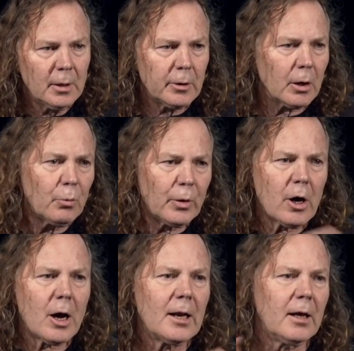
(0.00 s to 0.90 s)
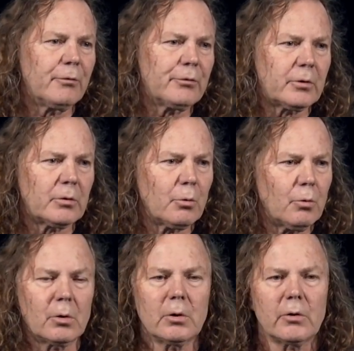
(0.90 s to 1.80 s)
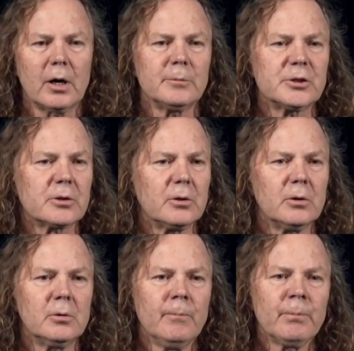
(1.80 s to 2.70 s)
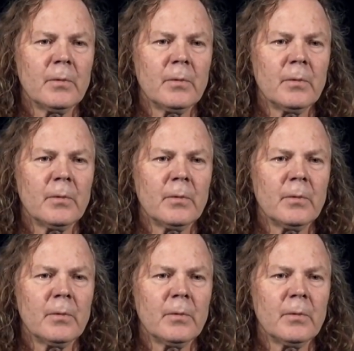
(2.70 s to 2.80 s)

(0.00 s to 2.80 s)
When I left Auckland Grammar School,